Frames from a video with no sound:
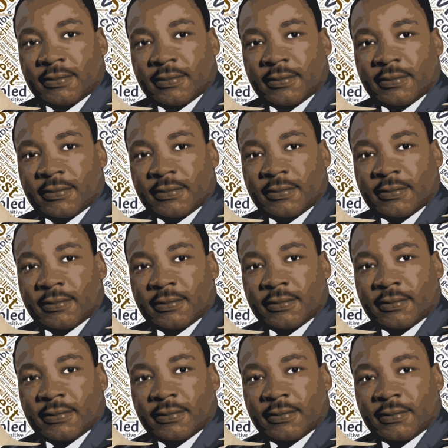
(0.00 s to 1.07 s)

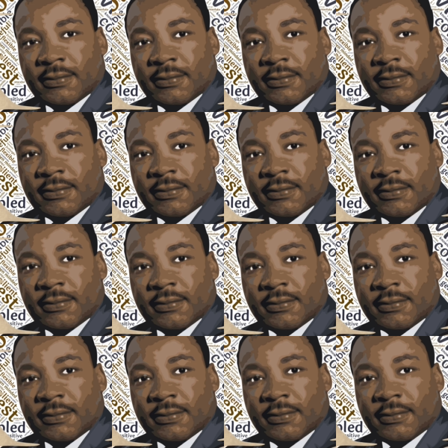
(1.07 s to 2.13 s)

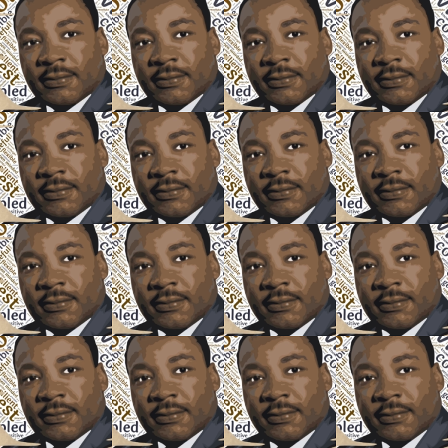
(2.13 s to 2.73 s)
[no speech]